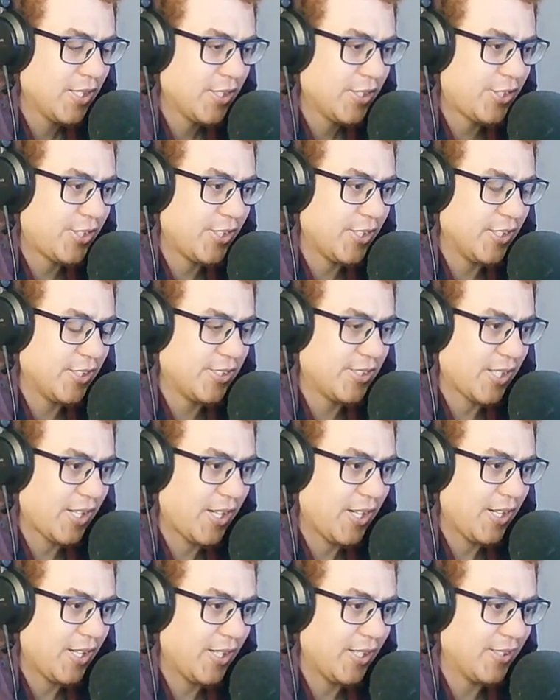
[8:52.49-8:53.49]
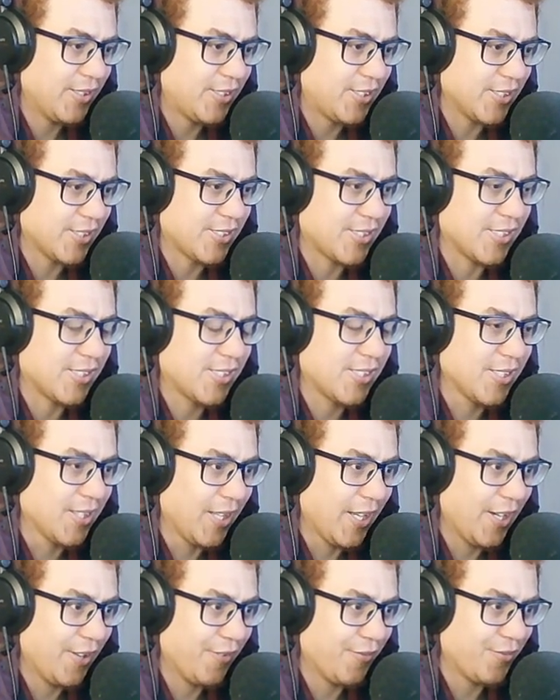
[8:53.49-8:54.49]
she's just a
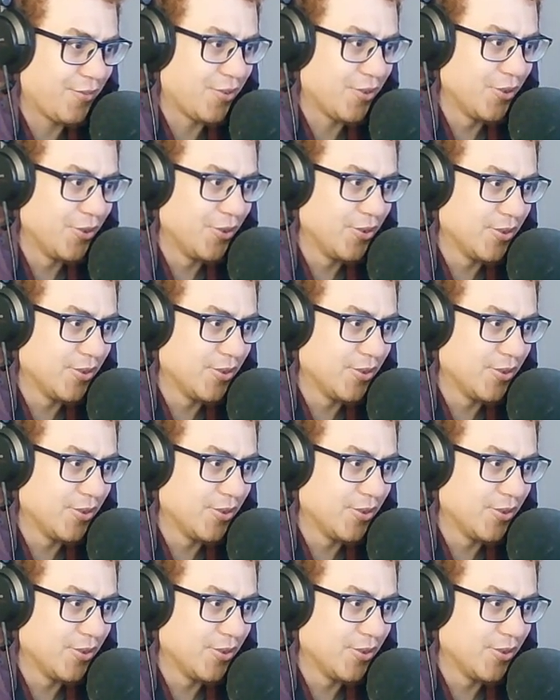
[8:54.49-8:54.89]
slave to